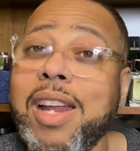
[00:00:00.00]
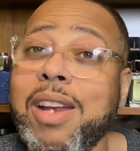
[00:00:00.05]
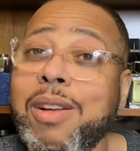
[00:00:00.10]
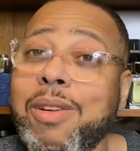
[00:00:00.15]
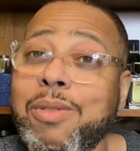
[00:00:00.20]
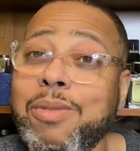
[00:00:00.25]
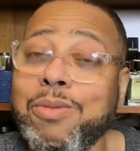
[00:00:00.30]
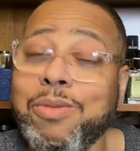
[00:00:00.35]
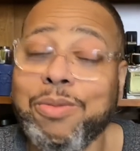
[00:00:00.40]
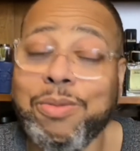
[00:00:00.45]

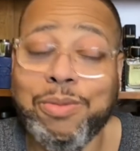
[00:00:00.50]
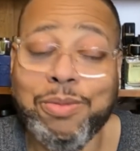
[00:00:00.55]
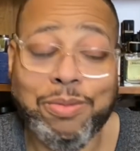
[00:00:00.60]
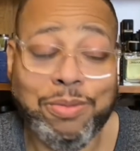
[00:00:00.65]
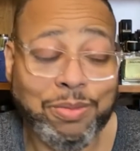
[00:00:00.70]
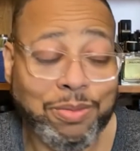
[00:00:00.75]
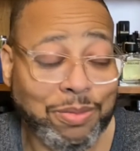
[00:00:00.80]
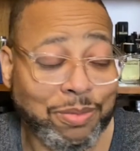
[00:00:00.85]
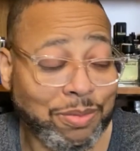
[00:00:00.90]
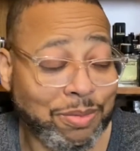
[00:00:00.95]
on,
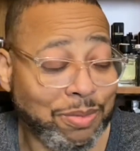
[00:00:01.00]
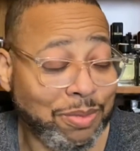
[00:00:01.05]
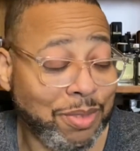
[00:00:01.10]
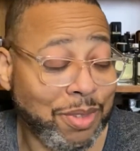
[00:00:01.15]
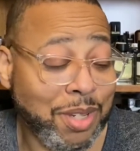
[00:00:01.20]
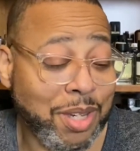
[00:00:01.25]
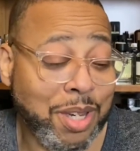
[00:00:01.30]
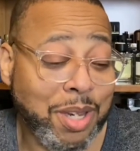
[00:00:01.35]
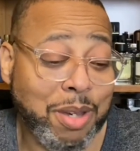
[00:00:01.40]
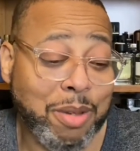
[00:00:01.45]

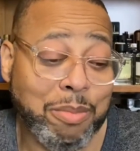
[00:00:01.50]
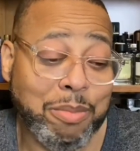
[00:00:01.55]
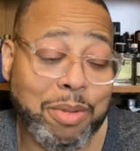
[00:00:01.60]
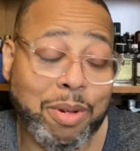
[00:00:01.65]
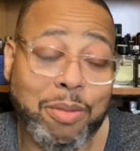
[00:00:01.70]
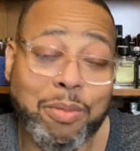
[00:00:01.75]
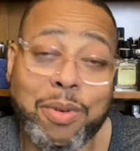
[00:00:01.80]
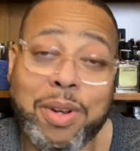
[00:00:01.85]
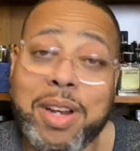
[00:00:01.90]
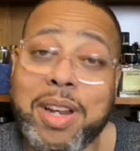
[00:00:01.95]

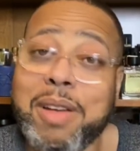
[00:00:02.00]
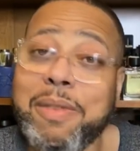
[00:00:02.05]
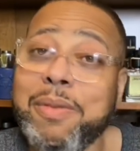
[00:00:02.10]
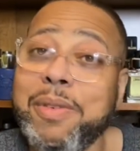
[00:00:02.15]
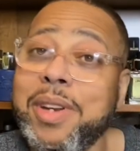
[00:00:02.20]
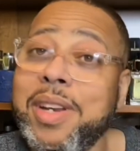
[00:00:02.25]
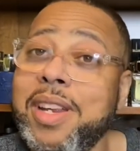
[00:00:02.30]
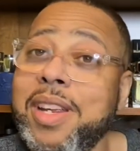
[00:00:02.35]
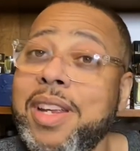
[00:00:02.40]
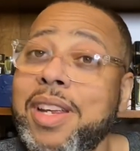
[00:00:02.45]
but whatever
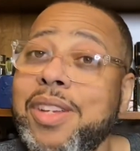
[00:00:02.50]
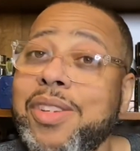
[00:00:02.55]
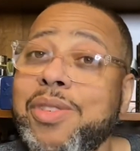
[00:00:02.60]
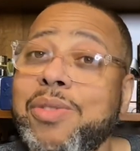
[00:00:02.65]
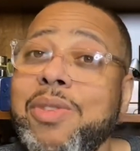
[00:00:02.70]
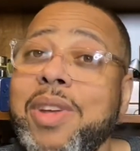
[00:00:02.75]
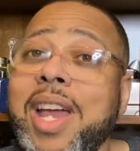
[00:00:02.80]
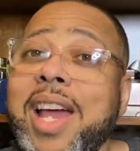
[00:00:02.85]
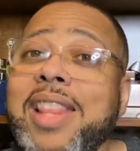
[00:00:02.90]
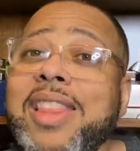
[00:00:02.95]
it is,
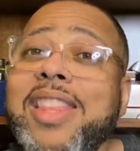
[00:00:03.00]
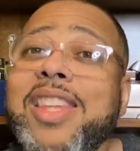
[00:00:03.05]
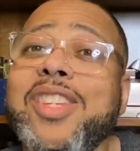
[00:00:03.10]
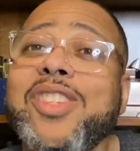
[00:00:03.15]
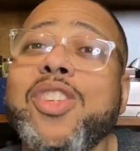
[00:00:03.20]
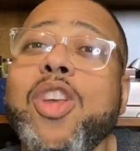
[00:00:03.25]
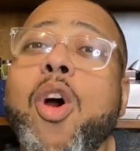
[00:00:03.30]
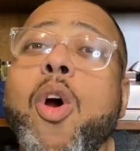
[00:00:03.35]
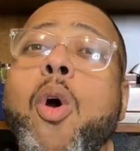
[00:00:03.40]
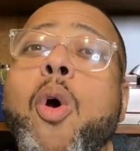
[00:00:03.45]
you got
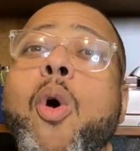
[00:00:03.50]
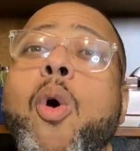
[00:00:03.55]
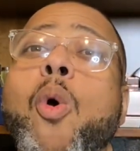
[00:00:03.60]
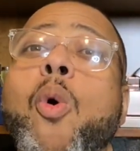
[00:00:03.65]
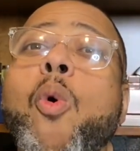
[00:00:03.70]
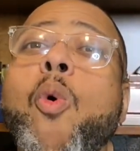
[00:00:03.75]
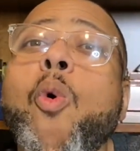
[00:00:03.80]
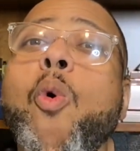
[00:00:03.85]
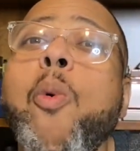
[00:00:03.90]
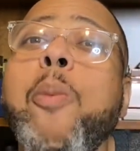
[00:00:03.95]
this
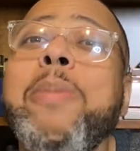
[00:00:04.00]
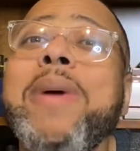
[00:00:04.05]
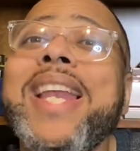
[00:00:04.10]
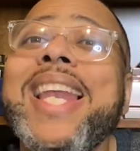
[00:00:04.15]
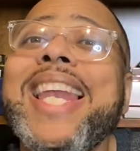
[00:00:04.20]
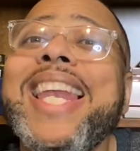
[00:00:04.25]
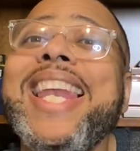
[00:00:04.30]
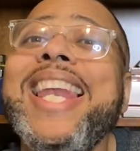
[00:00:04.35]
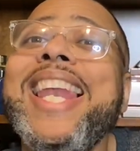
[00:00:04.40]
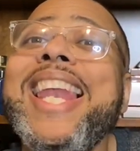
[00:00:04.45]
whole
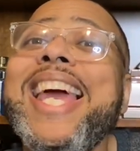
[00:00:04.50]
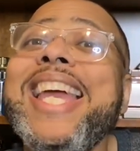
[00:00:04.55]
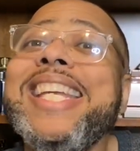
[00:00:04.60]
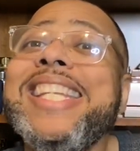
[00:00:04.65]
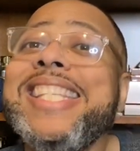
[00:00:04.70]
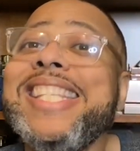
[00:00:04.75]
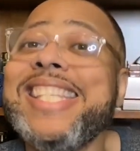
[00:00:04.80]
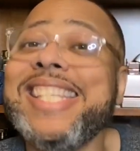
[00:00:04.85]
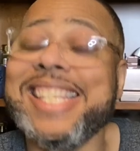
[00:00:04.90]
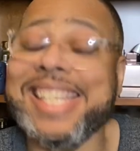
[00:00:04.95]

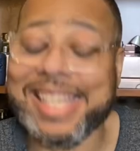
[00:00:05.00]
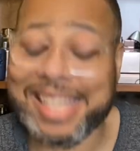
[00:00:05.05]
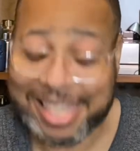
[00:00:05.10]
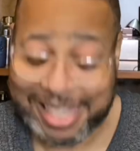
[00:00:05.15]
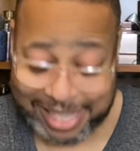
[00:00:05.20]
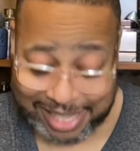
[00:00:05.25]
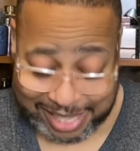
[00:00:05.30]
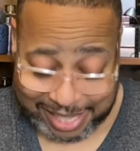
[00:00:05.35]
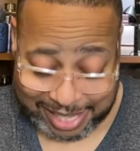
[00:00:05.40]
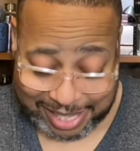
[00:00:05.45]
place
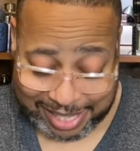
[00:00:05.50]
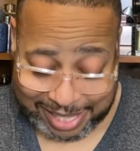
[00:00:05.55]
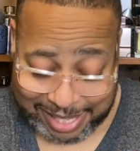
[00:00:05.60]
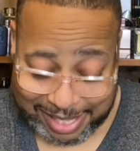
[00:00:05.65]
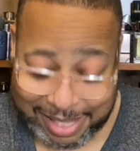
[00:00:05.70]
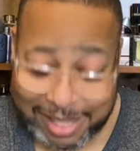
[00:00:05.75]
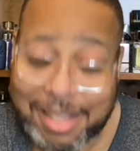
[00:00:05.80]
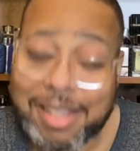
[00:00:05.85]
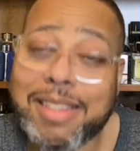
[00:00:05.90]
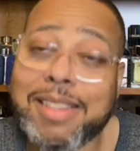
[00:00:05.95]

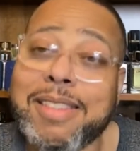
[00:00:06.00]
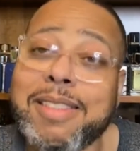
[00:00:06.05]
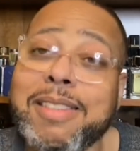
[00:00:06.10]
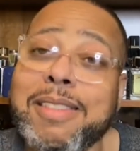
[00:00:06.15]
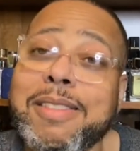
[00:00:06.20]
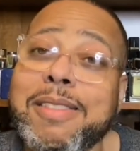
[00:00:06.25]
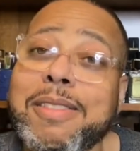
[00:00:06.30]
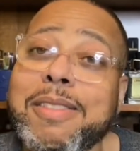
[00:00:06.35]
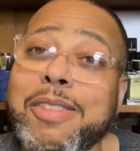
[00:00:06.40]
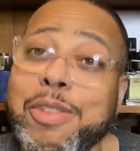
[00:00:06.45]

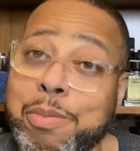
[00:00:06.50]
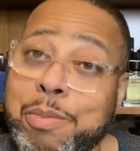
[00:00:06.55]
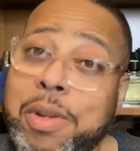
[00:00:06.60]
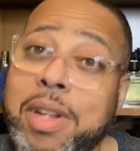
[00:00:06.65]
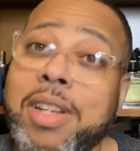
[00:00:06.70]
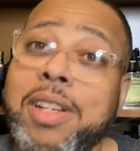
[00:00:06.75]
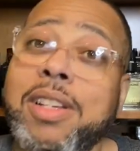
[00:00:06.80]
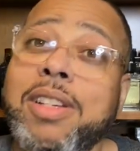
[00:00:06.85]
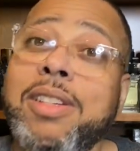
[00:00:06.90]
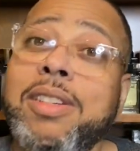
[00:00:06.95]

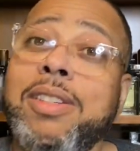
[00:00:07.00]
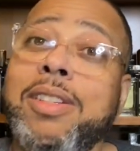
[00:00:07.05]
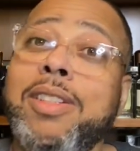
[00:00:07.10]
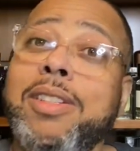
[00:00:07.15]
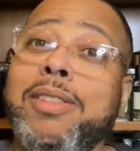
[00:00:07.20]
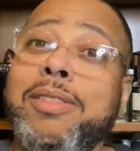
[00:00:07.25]
smelling good.